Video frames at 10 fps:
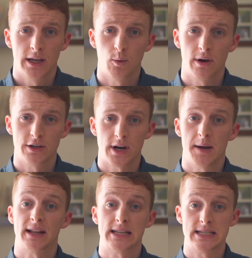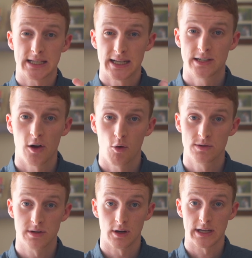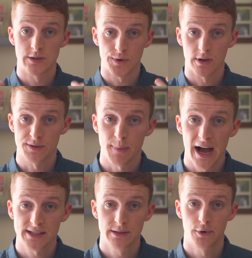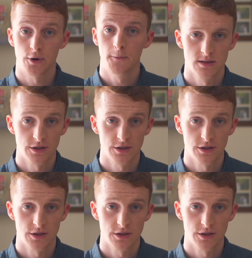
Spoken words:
You want to try to make the skin tones look as real as possible.